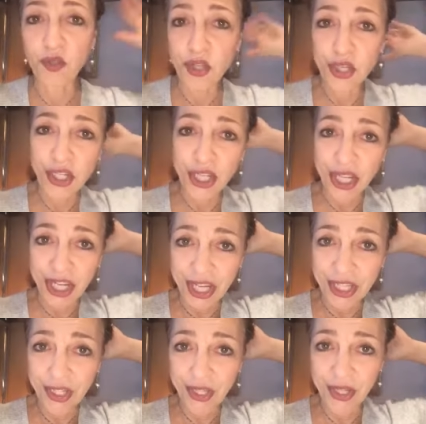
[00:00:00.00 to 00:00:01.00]
She hit
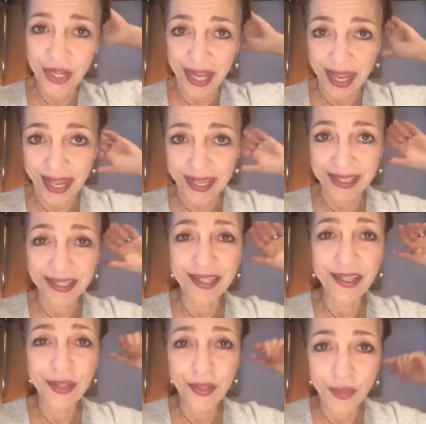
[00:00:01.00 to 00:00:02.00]
her head
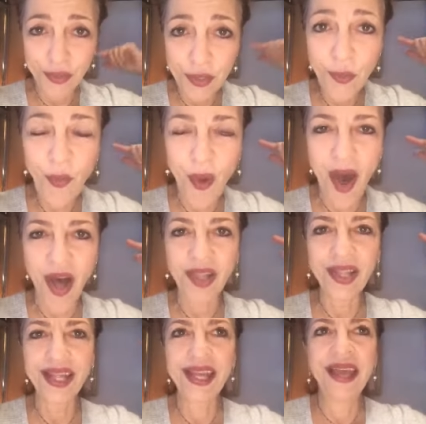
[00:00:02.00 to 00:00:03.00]
to the wall
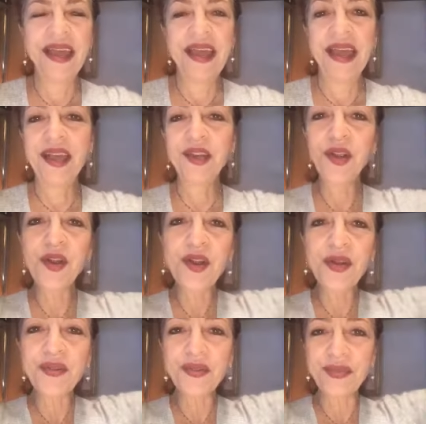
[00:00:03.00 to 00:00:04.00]
and
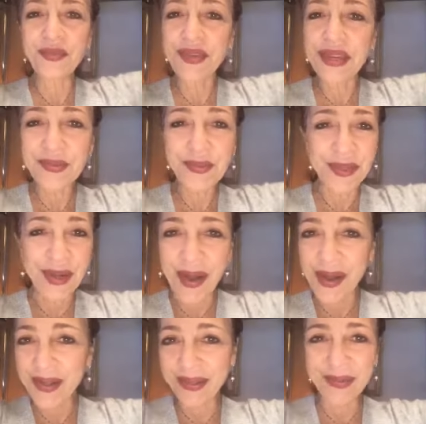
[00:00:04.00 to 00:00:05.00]
her feet were
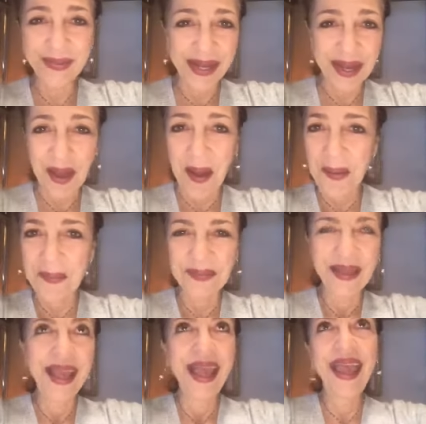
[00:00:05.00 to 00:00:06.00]
all the way up
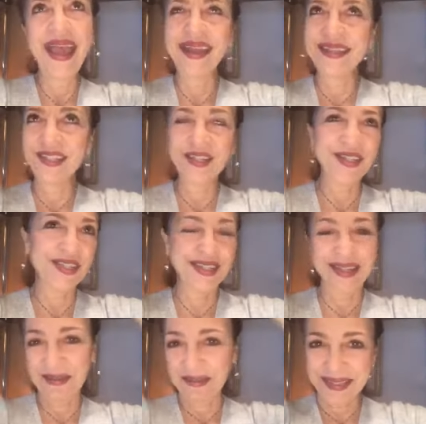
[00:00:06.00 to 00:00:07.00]
and just
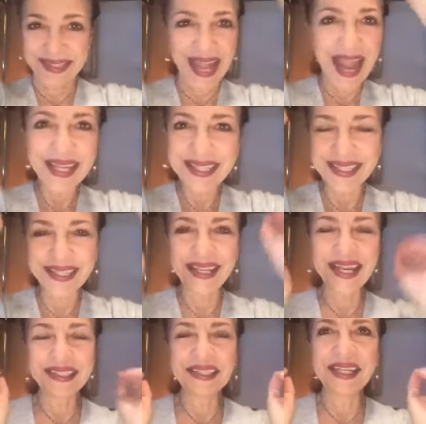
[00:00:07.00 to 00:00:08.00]
dangling
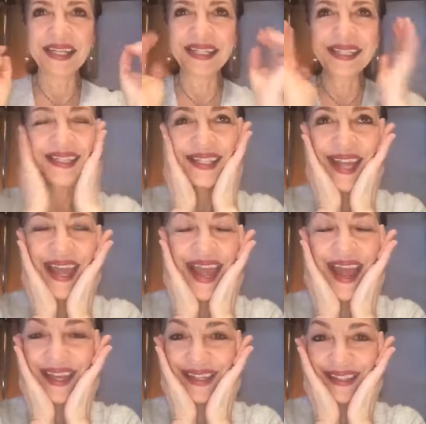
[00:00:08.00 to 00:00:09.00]
like this,
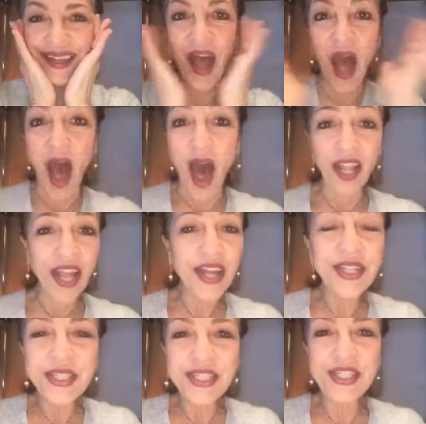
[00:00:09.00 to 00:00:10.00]
and all I
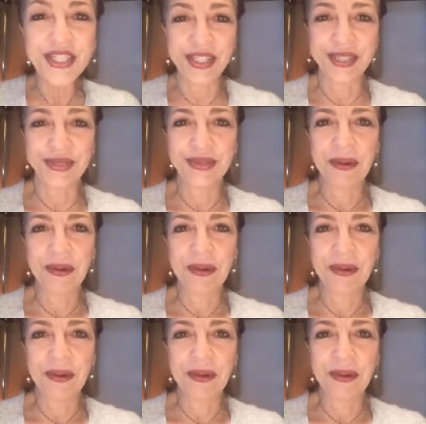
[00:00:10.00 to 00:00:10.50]
could do